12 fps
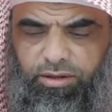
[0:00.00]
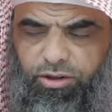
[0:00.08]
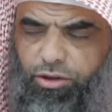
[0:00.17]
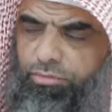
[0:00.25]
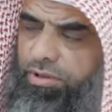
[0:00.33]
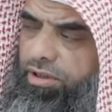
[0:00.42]

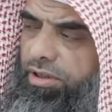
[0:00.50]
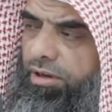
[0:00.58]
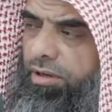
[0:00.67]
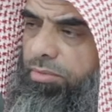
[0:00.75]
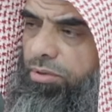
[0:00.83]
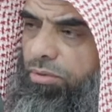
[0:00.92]
Tirmidhi
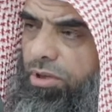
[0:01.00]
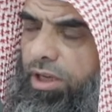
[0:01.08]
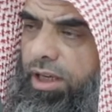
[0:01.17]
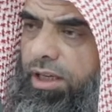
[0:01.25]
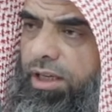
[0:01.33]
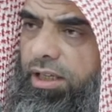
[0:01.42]

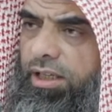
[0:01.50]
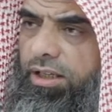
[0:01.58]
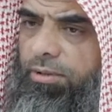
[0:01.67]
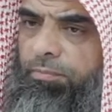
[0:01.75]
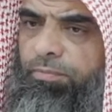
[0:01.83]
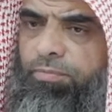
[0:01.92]
rahmatullahi
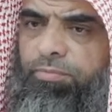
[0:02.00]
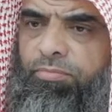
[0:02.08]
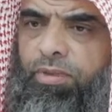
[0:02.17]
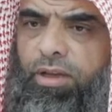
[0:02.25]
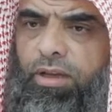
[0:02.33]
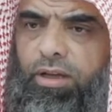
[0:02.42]
alayhi
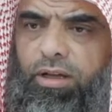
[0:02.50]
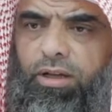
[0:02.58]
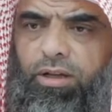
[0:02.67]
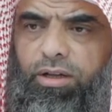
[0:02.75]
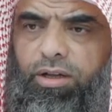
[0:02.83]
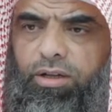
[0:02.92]

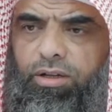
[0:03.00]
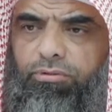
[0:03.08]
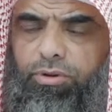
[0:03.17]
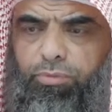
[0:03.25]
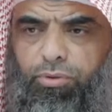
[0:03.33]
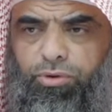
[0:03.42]
uh,
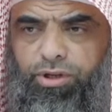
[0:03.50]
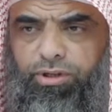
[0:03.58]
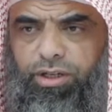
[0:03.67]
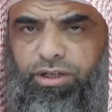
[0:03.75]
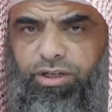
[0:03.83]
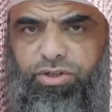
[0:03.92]

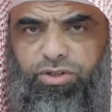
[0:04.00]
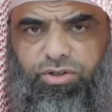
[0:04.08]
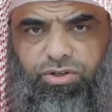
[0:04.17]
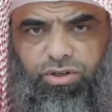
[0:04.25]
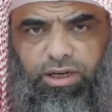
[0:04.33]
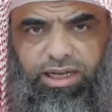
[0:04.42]
reported, and
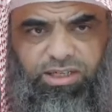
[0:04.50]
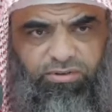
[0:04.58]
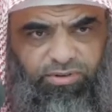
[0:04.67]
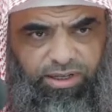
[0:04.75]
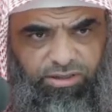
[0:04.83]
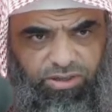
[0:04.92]
it's
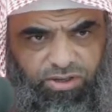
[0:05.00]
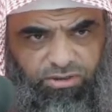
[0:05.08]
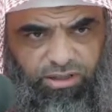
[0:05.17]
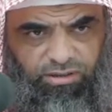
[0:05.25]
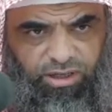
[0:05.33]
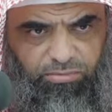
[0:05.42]
classified as
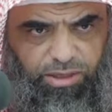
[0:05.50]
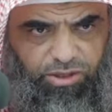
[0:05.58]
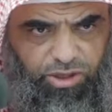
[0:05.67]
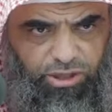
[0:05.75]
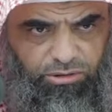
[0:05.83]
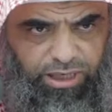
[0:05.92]
authentic by
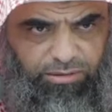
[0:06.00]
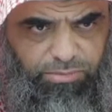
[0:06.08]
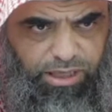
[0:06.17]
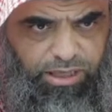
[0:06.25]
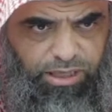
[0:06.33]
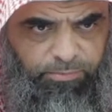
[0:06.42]
Sheikh
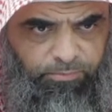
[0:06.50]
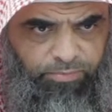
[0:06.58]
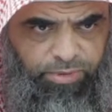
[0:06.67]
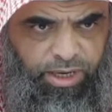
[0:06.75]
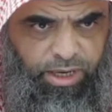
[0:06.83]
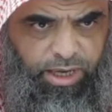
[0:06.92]
al-Albani
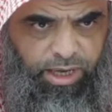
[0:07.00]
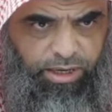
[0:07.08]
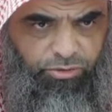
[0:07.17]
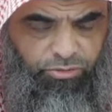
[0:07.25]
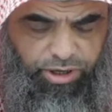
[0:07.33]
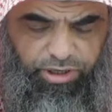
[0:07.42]

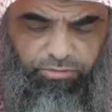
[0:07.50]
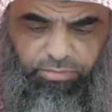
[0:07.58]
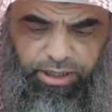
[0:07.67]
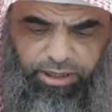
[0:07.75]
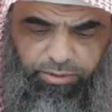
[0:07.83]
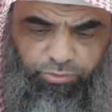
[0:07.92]
and narrated
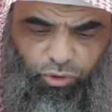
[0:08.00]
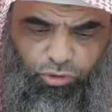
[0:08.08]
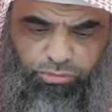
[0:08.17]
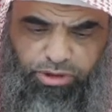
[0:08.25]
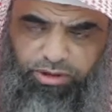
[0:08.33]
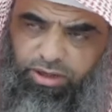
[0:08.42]
by Ibn
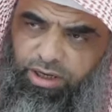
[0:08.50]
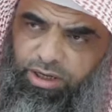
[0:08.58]
Umar.